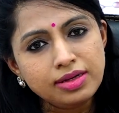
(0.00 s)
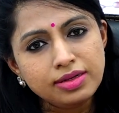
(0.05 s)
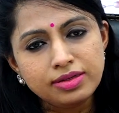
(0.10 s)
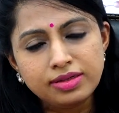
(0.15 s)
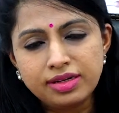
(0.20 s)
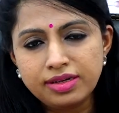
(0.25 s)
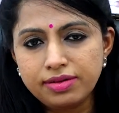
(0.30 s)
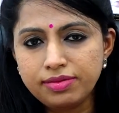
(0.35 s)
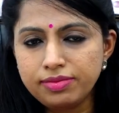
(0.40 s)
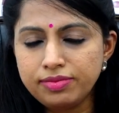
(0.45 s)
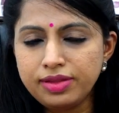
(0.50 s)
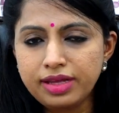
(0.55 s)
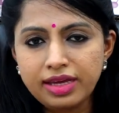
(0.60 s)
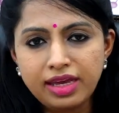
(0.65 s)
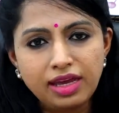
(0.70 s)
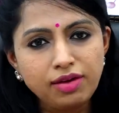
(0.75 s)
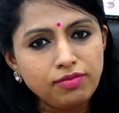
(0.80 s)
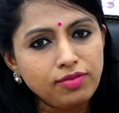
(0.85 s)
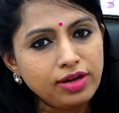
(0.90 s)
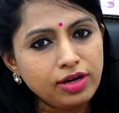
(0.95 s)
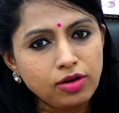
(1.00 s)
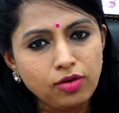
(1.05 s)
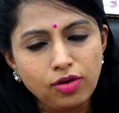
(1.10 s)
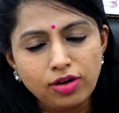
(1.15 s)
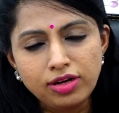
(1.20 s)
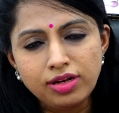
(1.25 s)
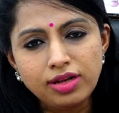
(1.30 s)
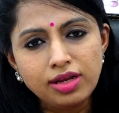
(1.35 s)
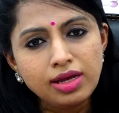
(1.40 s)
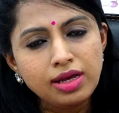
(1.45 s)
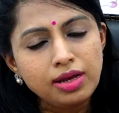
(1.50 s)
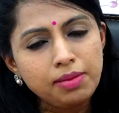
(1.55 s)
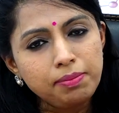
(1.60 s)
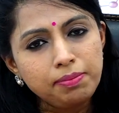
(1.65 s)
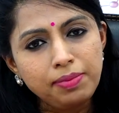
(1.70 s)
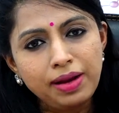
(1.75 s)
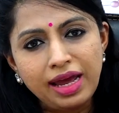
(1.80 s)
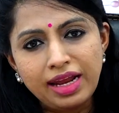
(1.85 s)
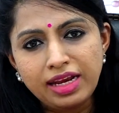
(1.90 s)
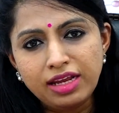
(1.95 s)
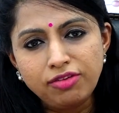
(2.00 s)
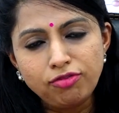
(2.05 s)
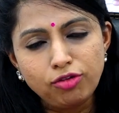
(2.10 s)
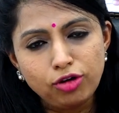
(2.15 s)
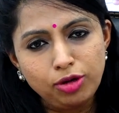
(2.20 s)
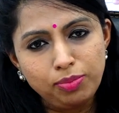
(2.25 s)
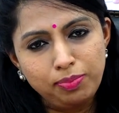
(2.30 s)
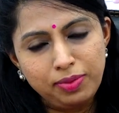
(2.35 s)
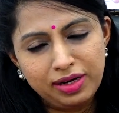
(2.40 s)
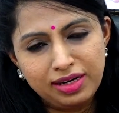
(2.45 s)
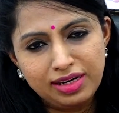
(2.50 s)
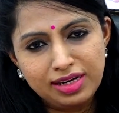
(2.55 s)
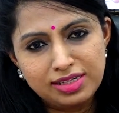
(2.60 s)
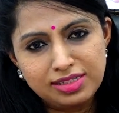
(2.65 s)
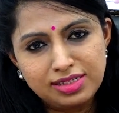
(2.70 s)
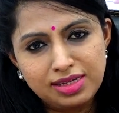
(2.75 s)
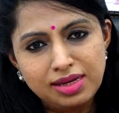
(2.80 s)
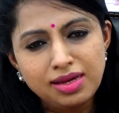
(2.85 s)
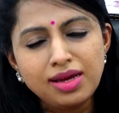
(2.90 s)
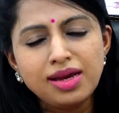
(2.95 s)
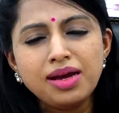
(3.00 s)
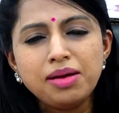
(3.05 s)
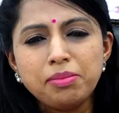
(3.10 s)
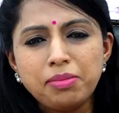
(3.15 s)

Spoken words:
they can work on planning for a pregnancy.